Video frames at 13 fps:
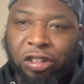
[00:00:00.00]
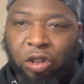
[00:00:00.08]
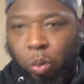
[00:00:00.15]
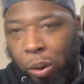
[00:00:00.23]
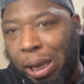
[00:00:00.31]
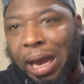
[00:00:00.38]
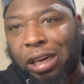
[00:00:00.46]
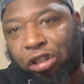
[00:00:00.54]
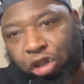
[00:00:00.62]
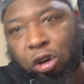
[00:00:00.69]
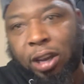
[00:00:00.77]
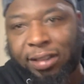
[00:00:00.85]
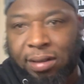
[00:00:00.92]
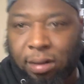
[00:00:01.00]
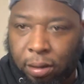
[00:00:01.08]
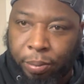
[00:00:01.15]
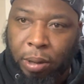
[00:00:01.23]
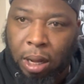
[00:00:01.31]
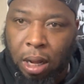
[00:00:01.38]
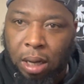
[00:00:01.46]
So we got to trust him
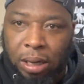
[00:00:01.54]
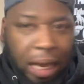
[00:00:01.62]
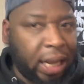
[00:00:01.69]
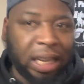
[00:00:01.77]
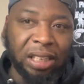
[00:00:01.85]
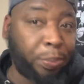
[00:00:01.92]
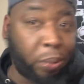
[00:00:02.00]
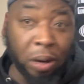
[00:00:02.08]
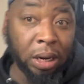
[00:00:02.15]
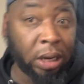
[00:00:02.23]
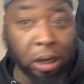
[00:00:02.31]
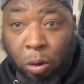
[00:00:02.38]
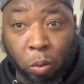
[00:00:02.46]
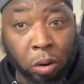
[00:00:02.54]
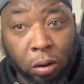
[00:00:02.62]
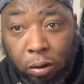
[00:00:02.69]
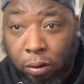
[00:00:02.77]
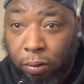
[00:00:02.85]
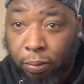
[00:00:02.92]
that he's putting in the work.